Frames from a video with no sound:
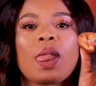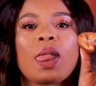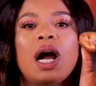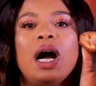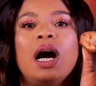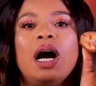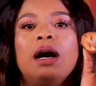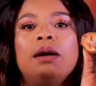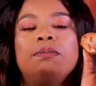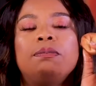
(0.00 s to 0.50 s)

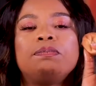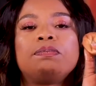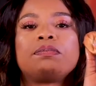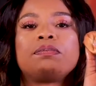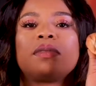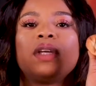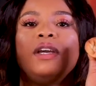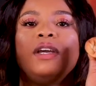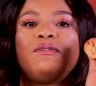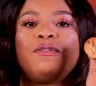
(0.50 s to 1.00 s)

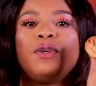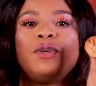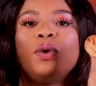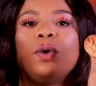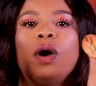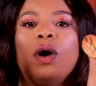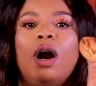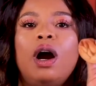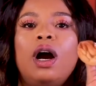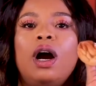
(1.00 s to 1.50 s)
um, if
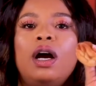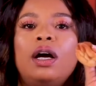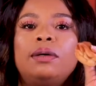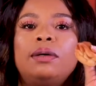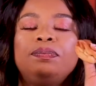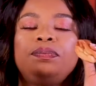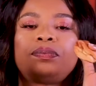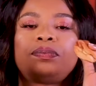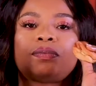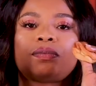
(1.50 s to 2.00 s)
you are,
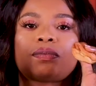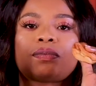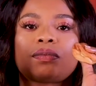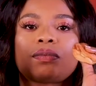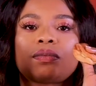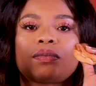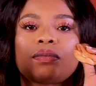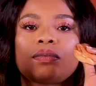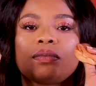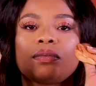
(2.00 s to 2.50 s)

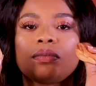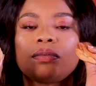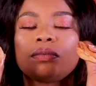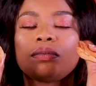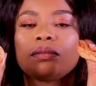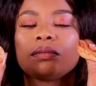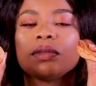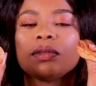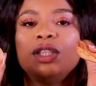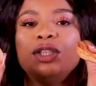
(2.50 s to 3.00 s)

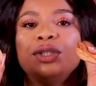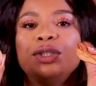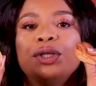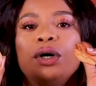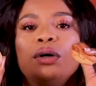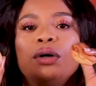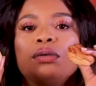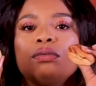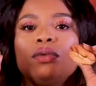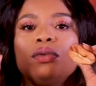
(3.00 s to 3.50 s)
you
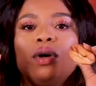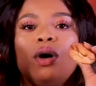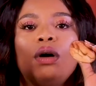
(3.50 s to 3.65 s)
know,